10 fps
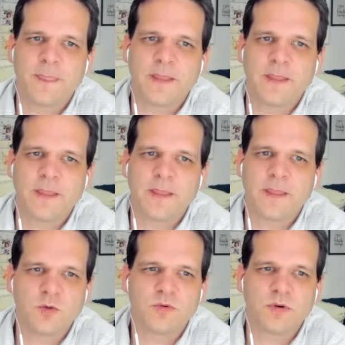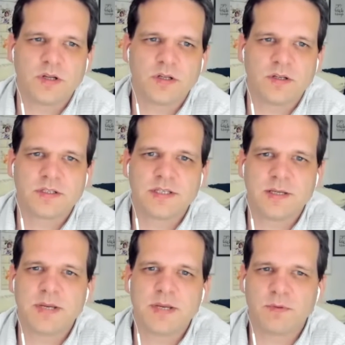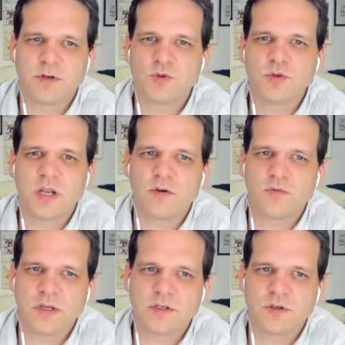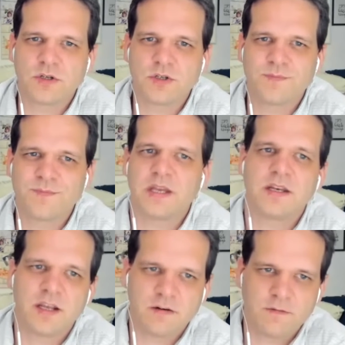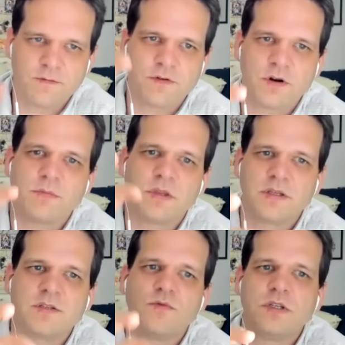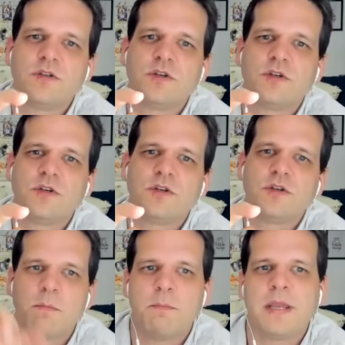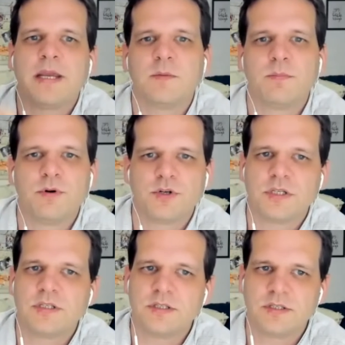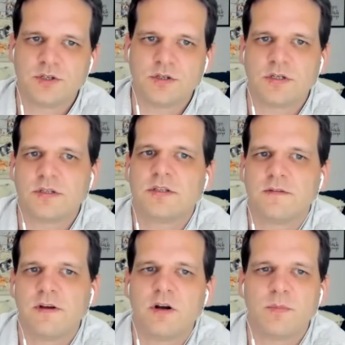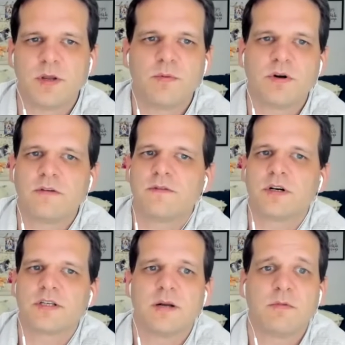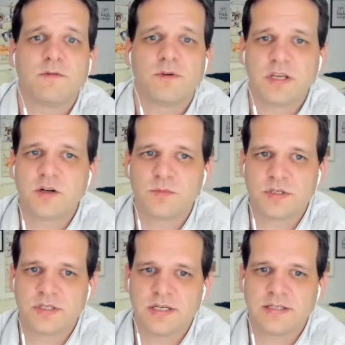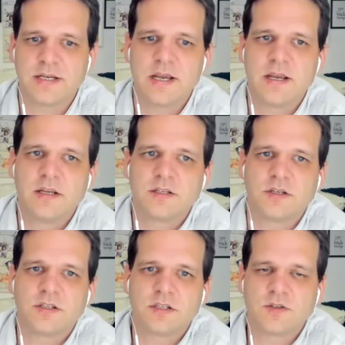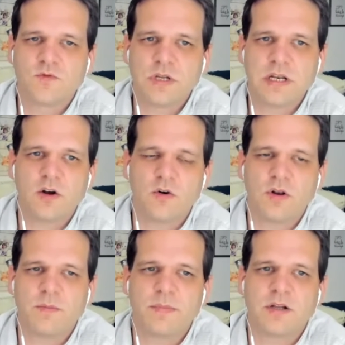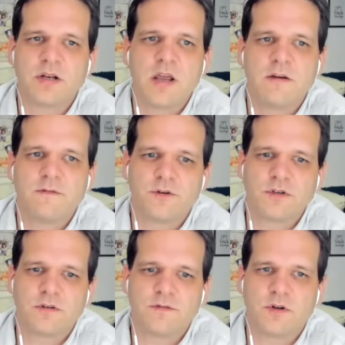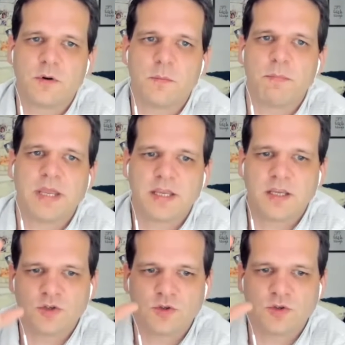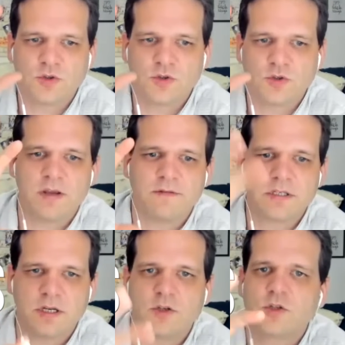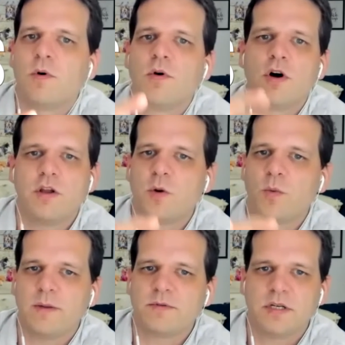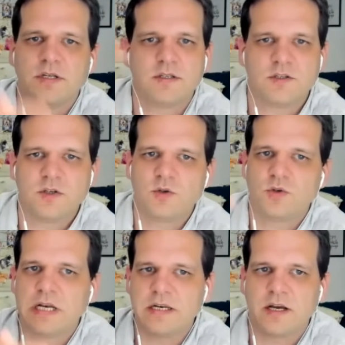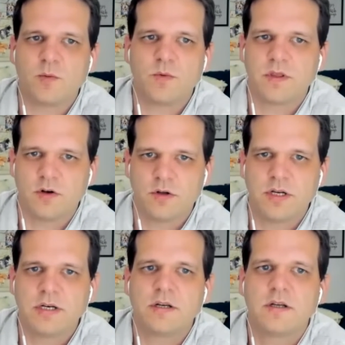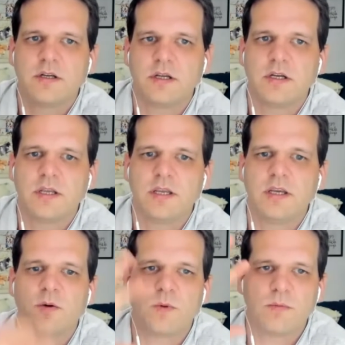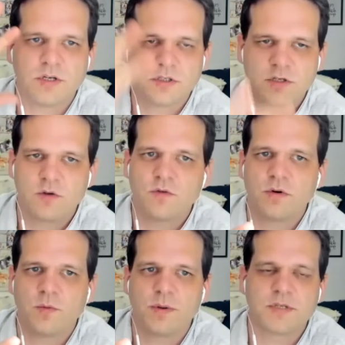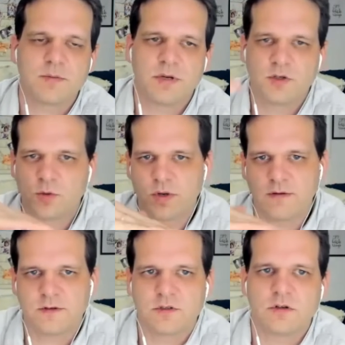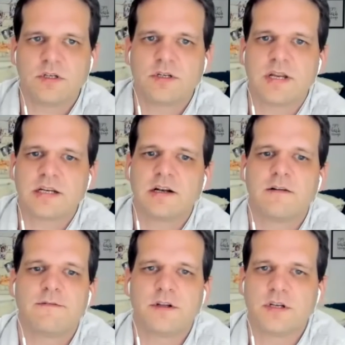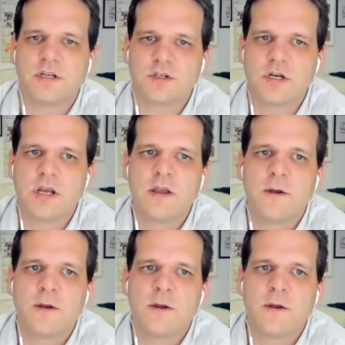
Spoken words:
Then suddenly you see people do their research, and then from this research point, make the purchase decision. This is a very big point, for example, for e-commerce sites. So it's just really all about, first of all, making sure that we have a status quo on the website. This is usually done with an audit here, where we just go through the website, make sure we have a solid technical foundation